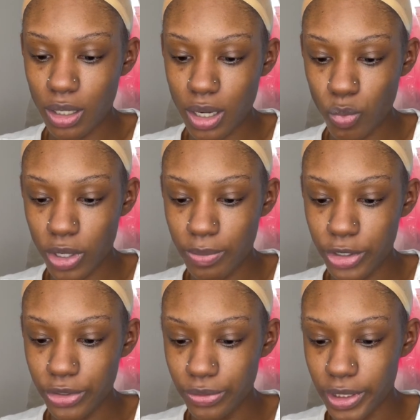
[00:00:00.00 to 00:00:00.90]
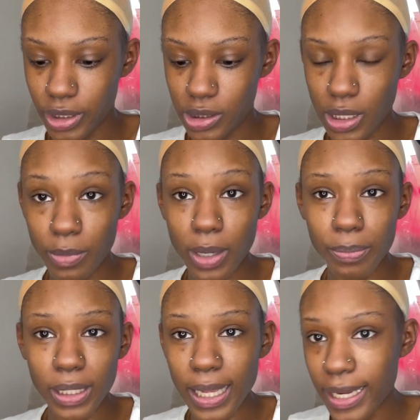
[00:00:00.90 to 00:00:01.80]
what I'm gonna do is I'm gonna
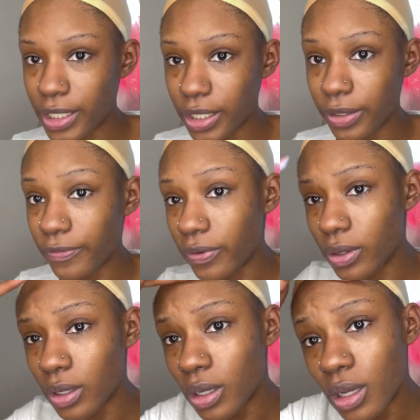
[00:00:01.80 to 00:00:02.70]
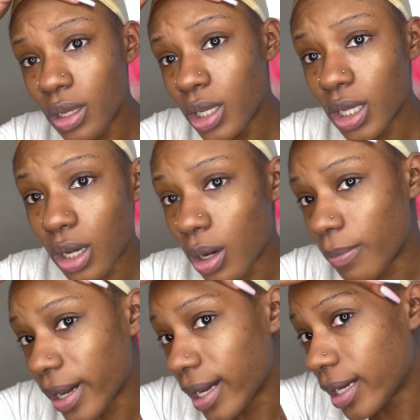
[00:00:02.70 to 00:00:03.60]
apply enough on
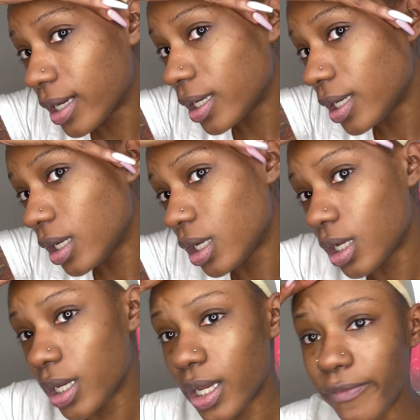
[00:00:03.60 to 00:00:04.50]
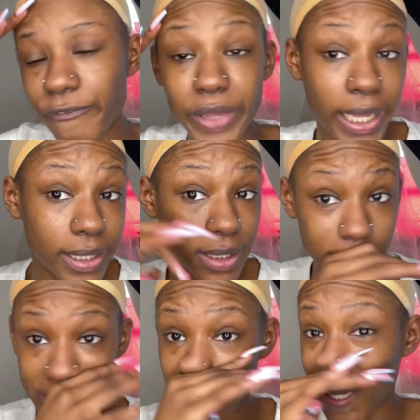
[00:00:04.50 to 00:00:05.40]
my
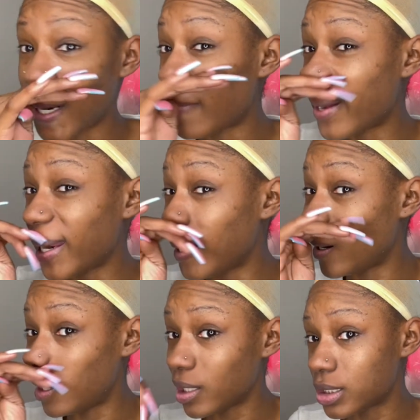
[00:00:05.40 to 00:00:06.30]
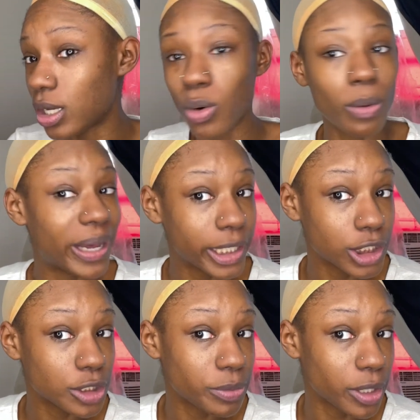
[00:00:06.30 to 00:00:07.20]
face, not my hair, because I don't want my
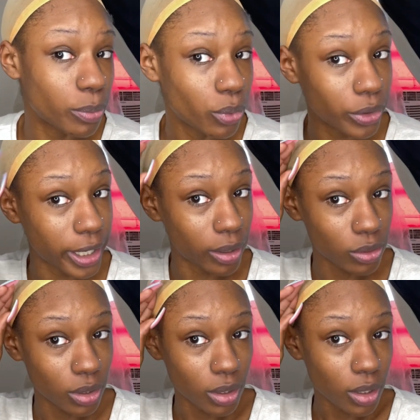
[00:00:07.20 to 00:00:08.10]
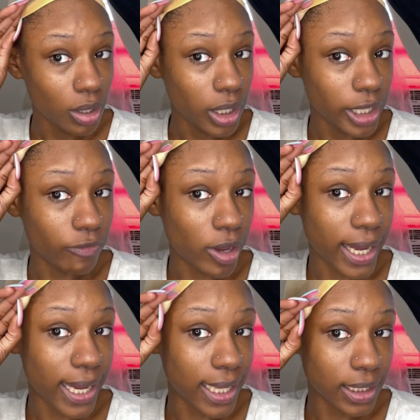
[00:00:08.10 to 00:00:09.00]
edges being pulled out. Even though I
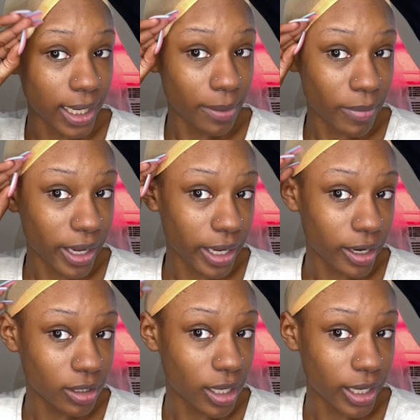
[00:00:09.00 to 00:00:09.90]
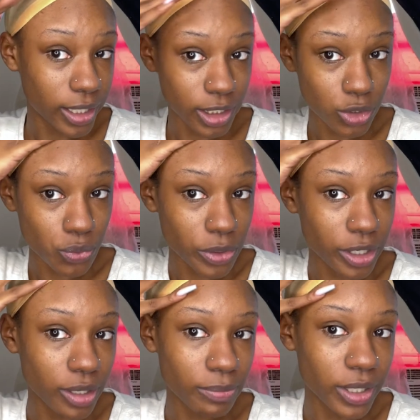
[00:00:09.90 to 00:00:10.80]
got, like, my hairline is
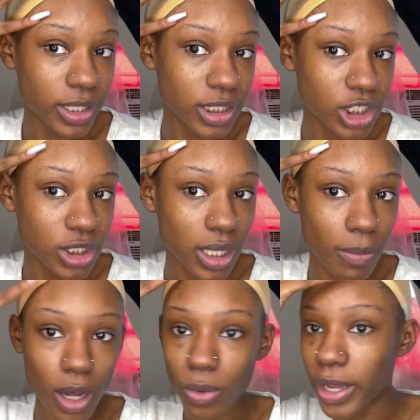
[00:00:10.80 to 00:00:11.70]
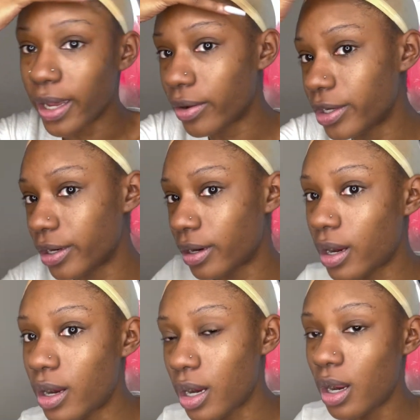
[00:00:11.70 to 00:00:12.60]
weird because it just come all the way out here.
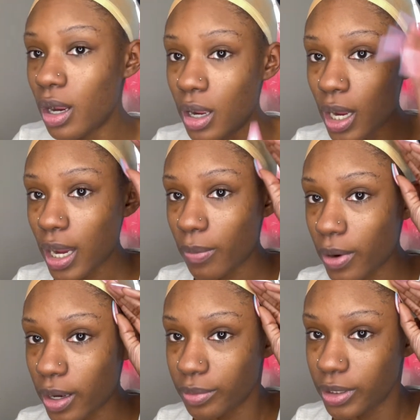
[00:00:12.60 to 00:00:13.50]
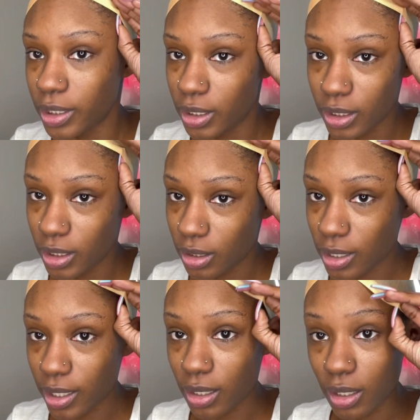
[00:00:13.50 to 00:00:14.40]
I probably need to get
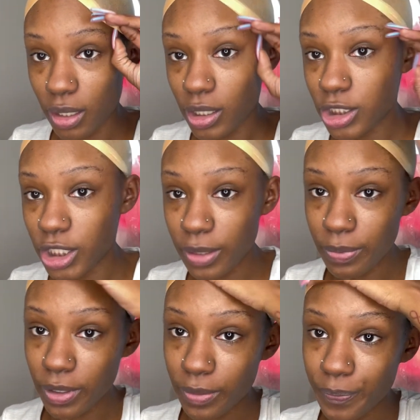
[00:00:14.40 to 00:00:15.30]
like a shape up